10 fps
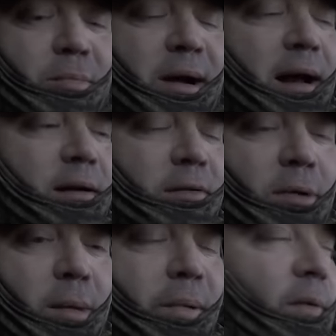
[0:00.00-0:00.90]
and practiced when I
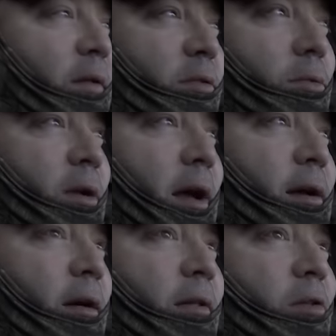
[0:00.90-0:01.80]
put this new
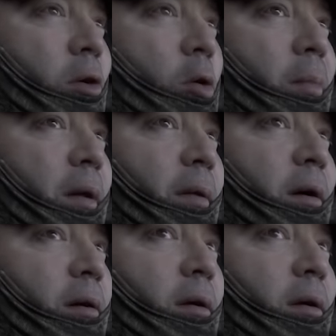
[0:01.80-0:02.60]
Nikon scope on the